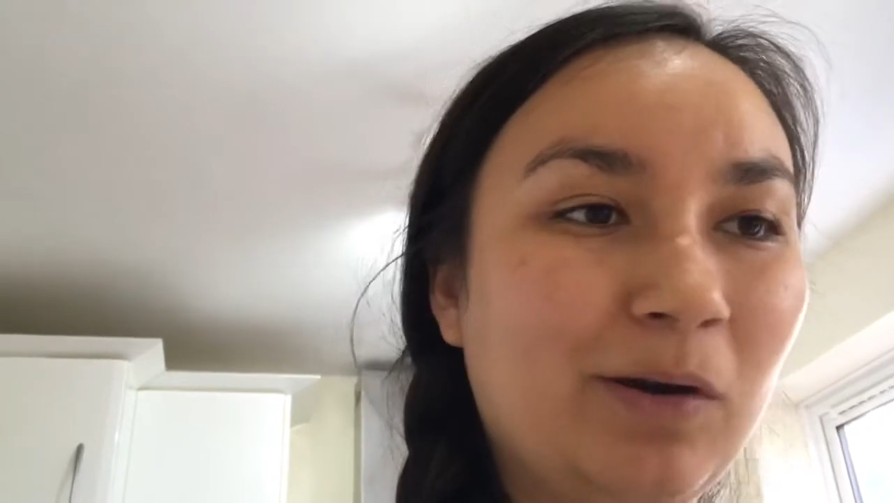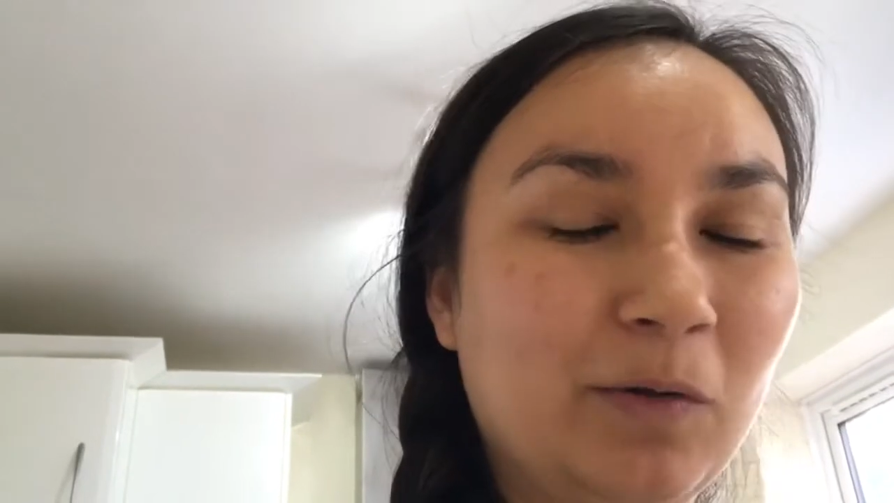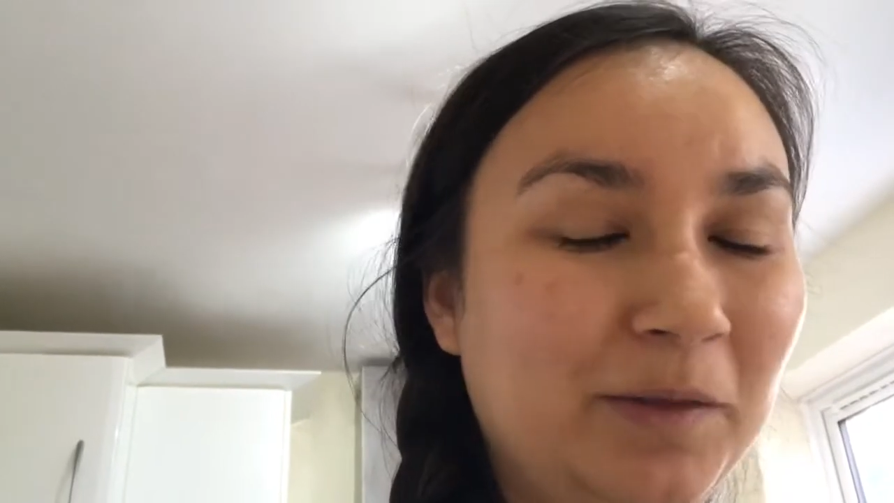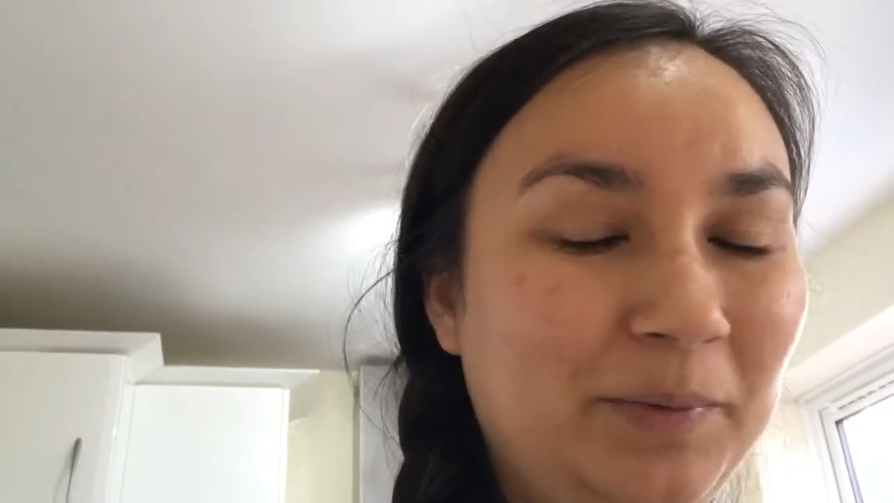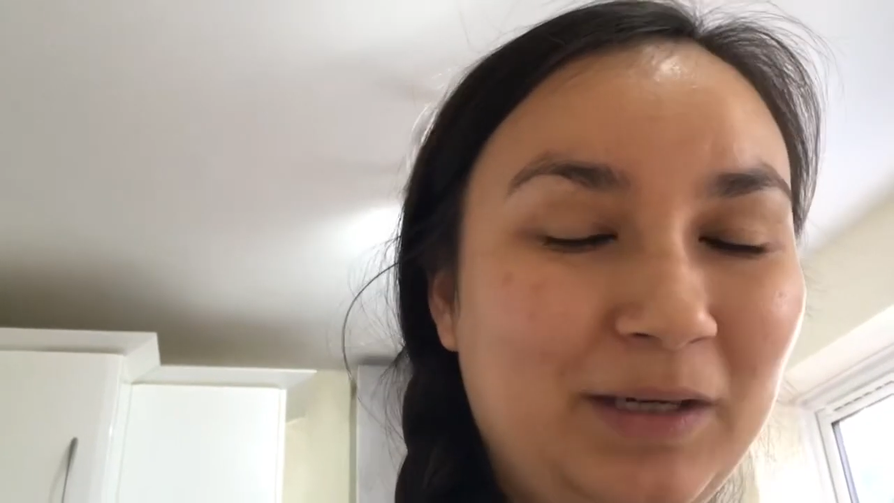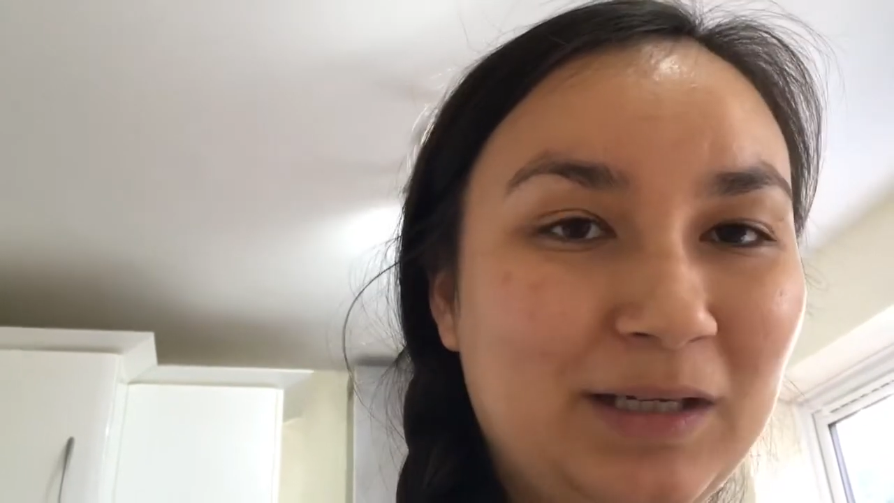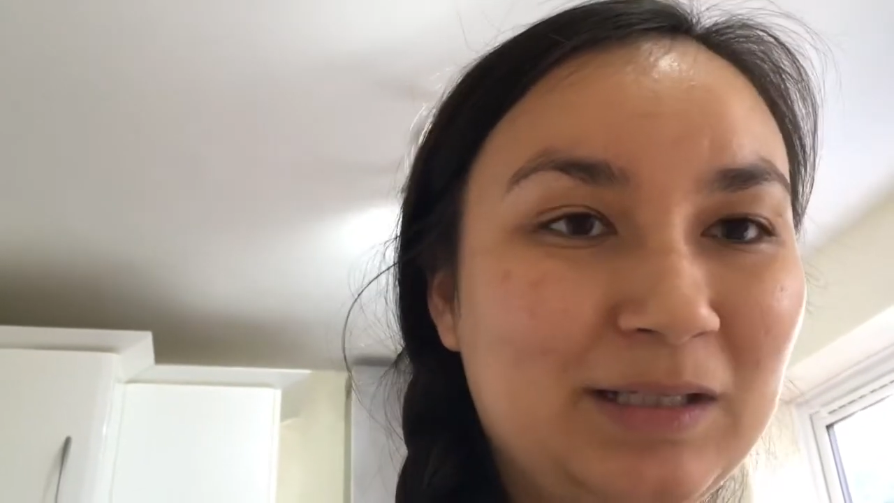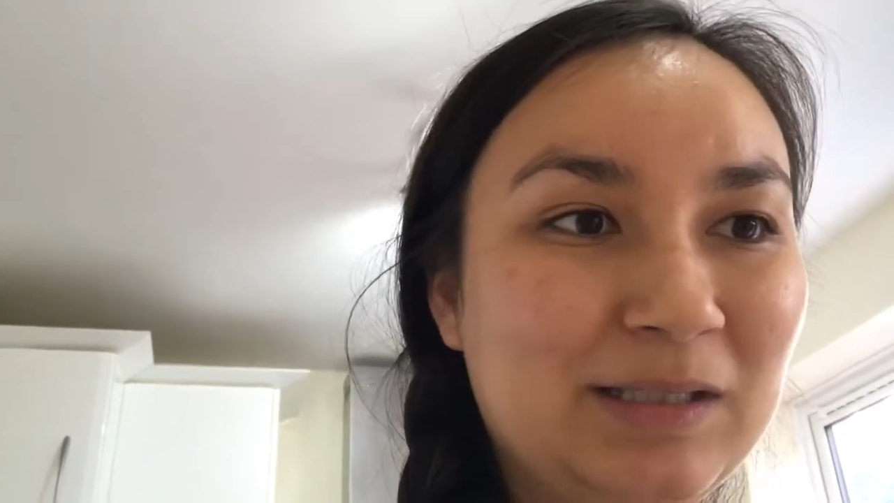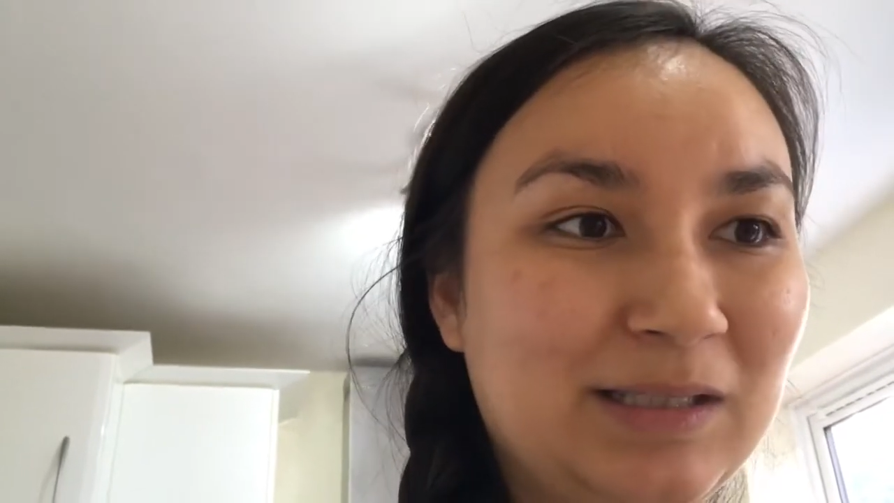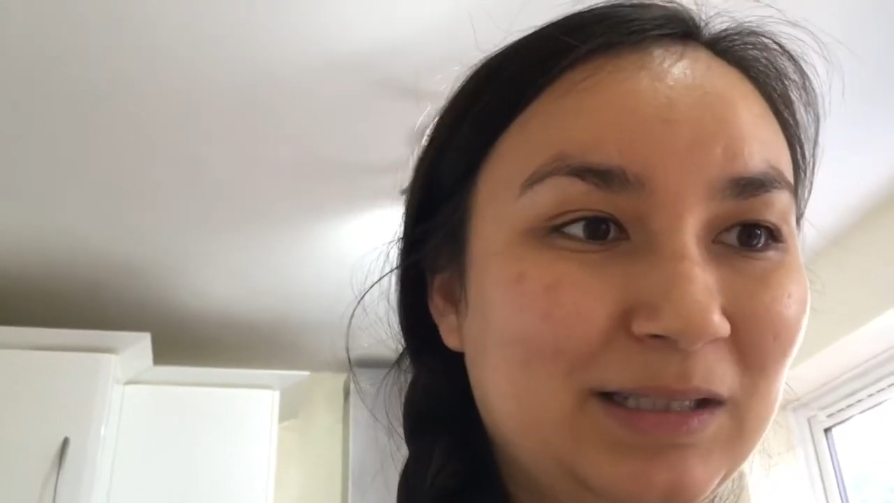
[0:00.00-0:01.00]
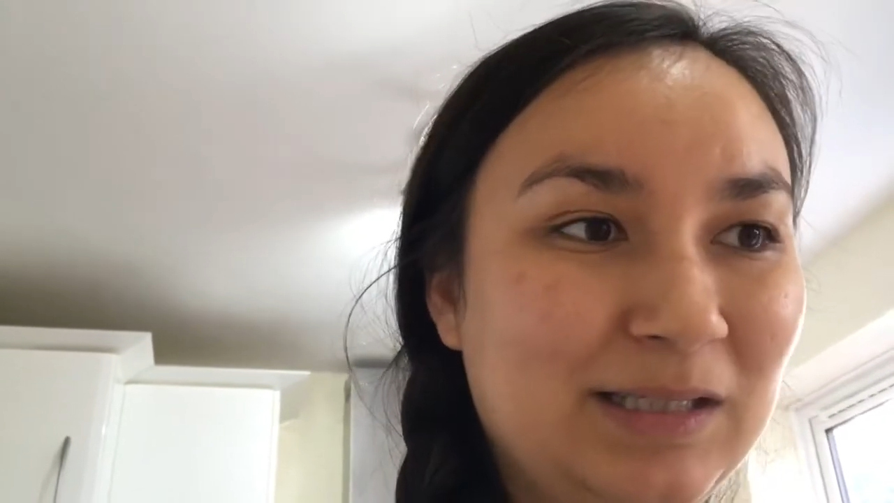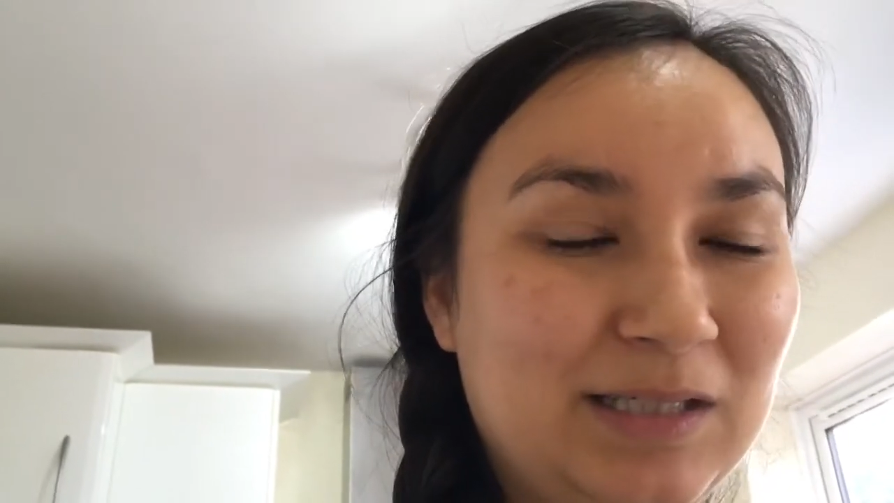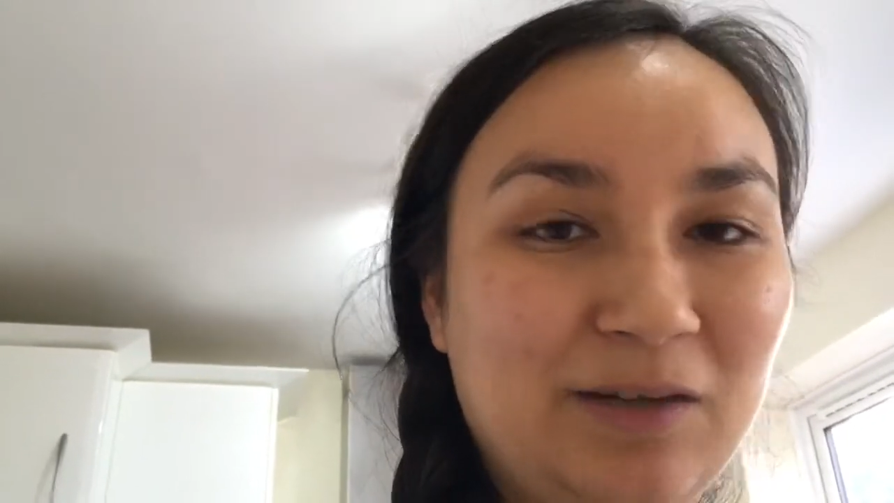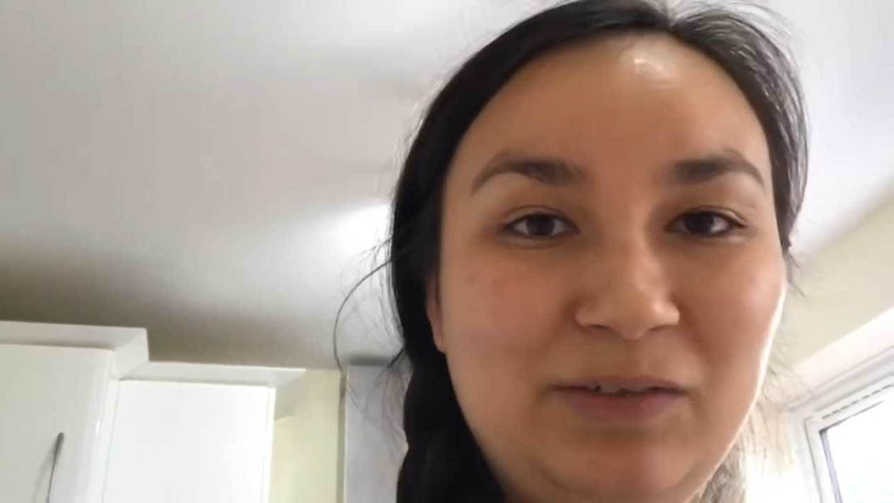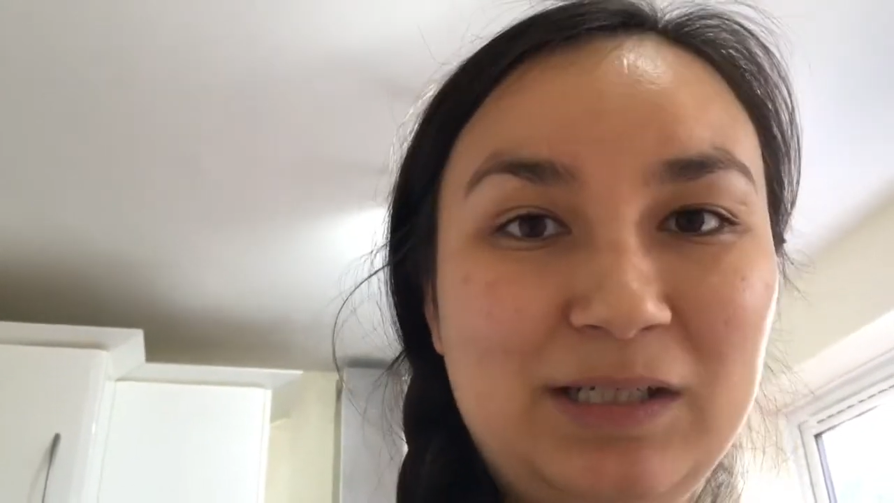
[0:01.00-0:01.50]
only because this
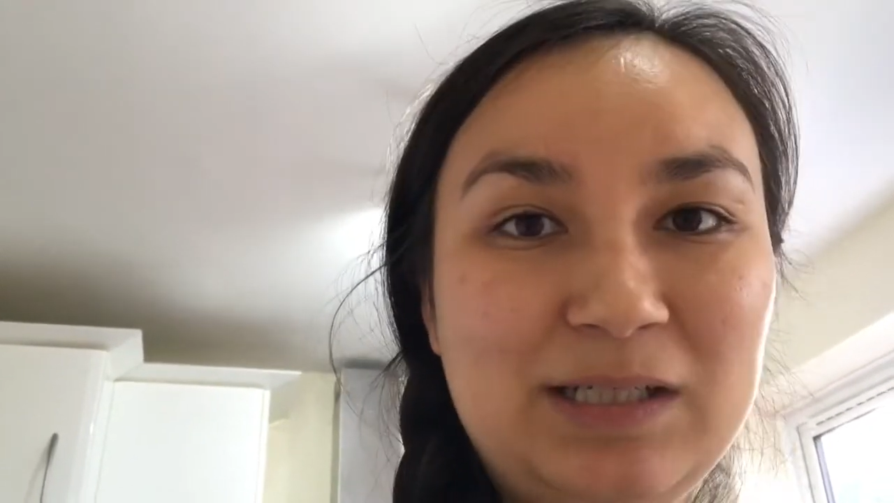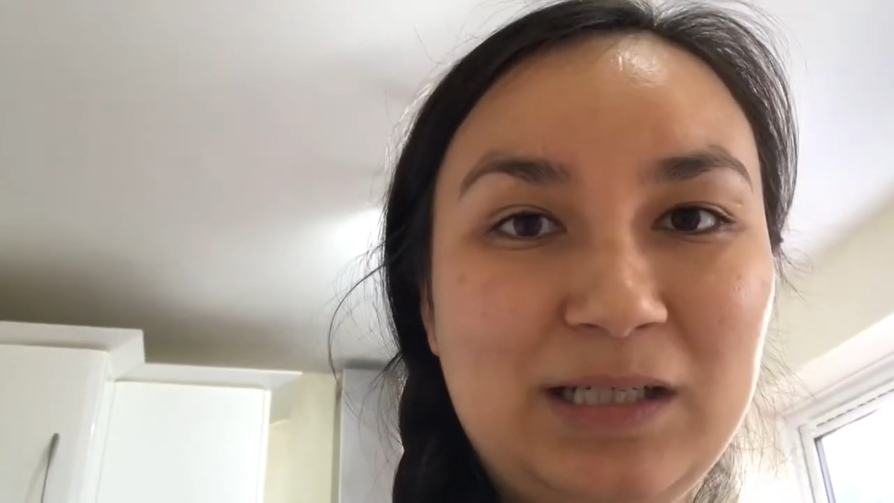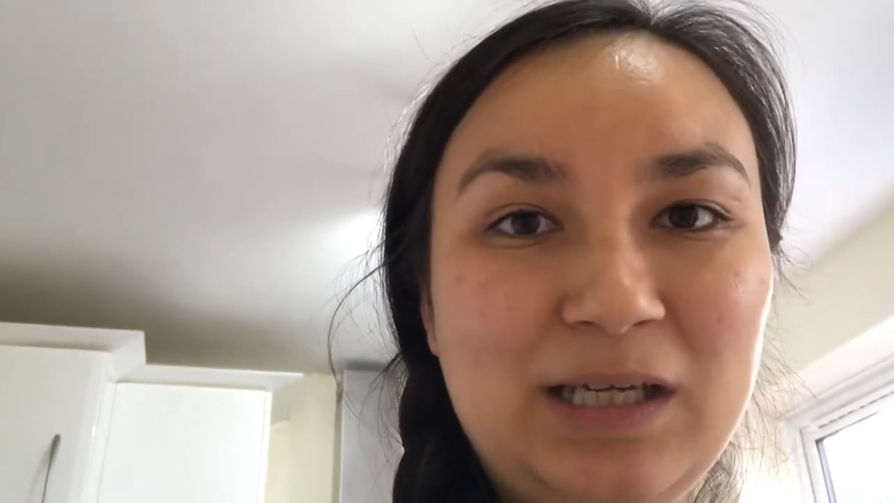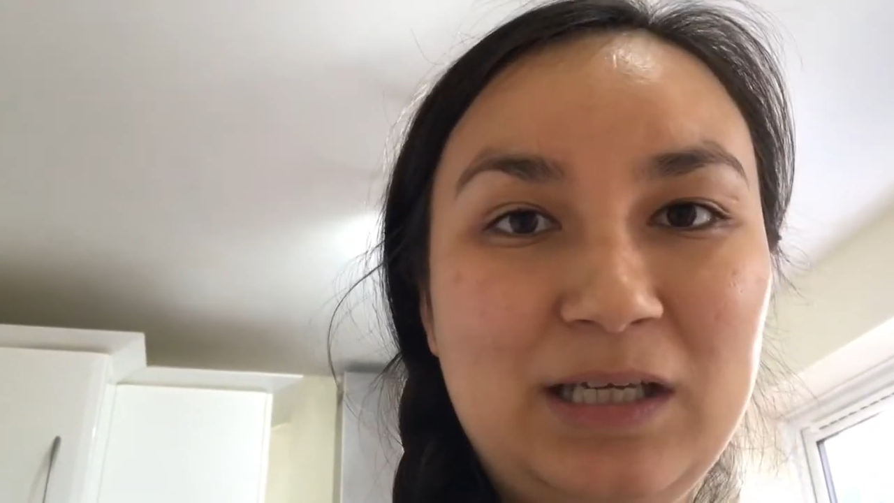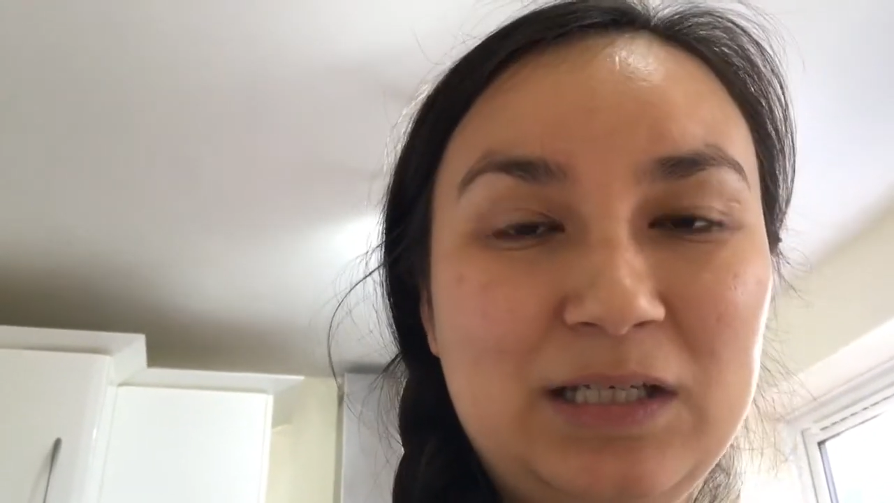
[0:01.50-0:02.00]
stuff needs to get